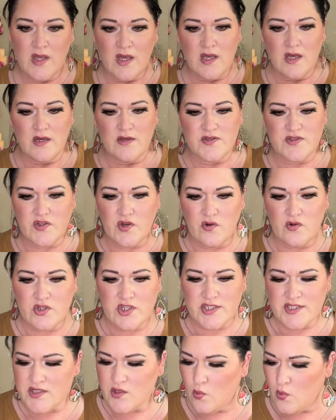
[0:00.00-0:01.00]
So
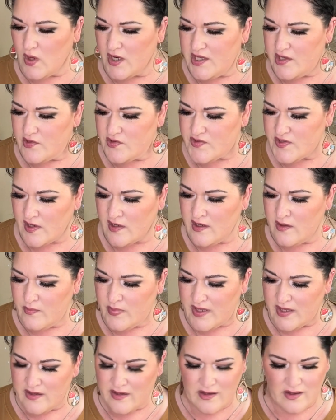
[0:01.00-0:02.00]
just the 1 use on it,
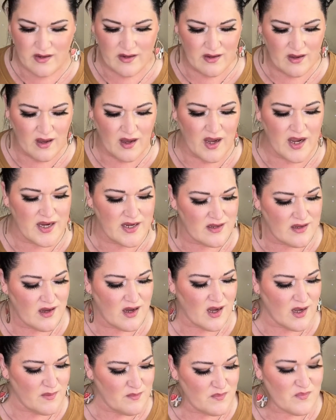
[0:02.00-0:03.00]
but
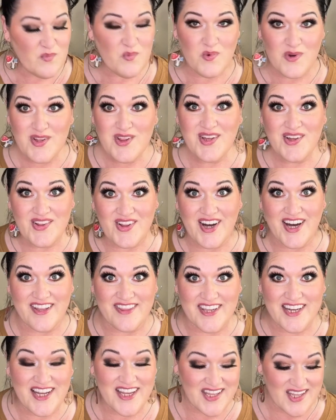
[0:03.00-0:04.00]
I'm really glad
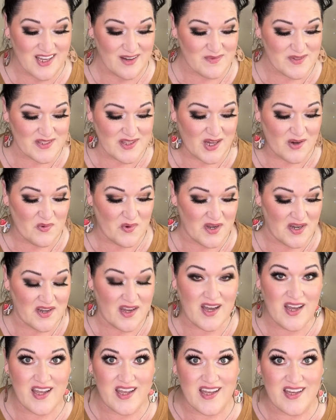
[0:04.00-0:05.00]
that I kept that one.
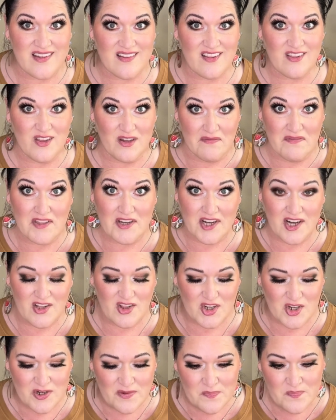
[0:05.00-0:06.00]
I love the
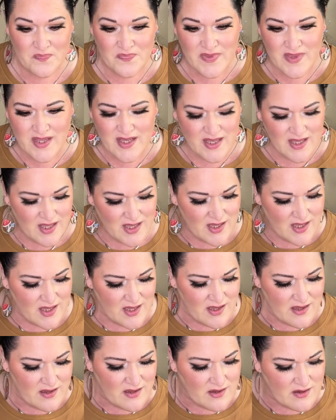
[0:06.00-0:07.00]
color.
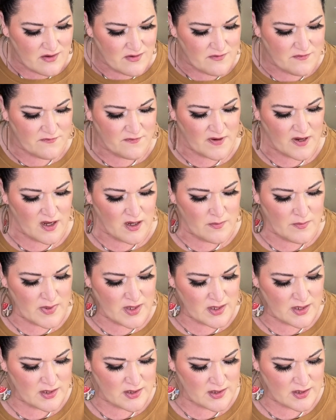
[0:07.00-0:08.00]
From
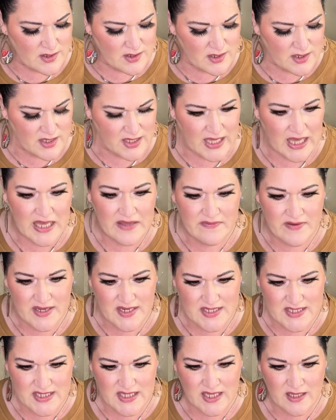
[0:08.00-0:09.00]

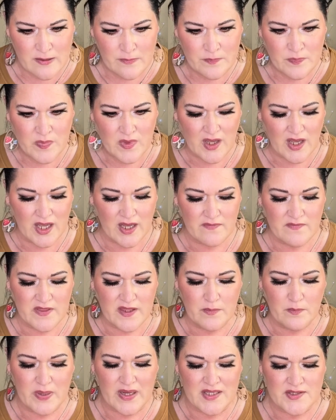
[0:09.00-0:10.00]
KVD, I have the
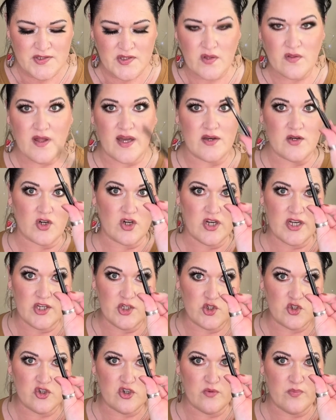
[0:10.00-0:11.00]
pencil liner in
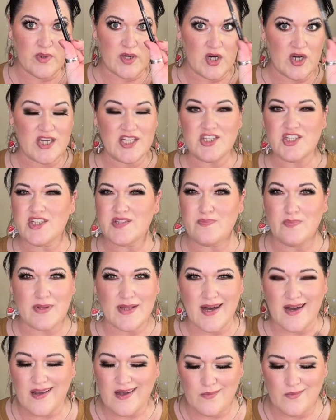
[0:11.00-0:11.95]
Trooper. It's just black.